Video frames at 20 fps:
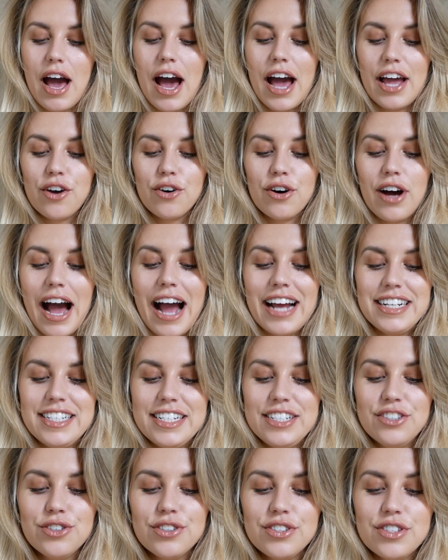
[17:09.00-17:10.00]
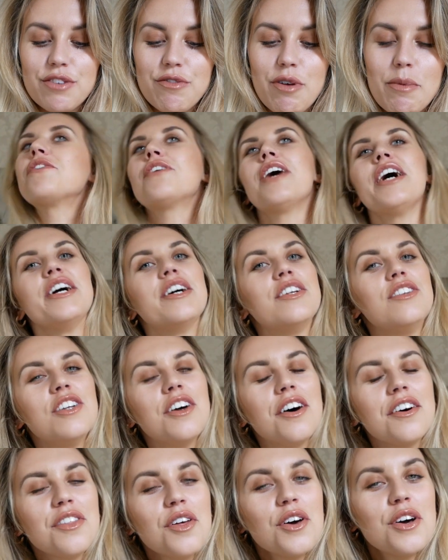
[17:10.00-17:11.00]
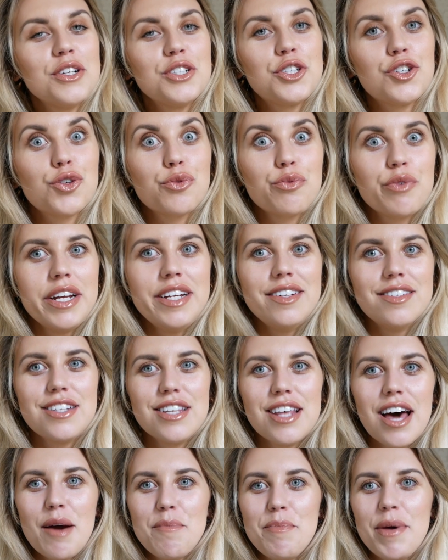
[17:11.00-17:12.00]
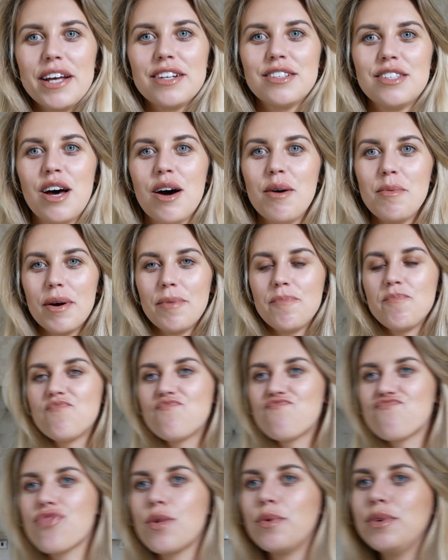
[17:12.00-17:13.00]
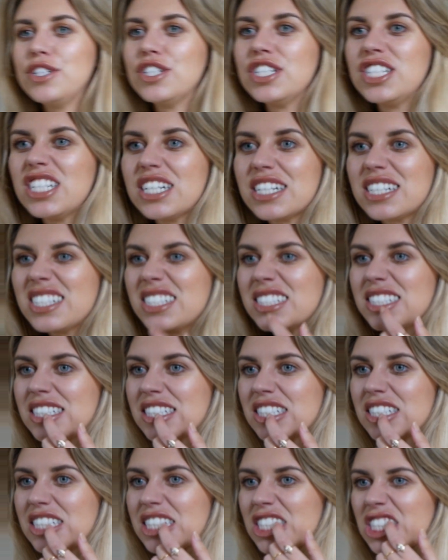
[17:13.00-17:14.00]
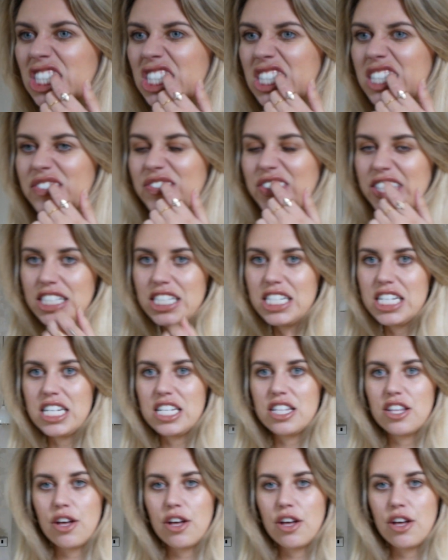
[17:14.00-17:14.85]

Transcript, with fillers: I, I did also, okay, another treat that I picked up. Let me just check on it. I've got chocolate in my teeth.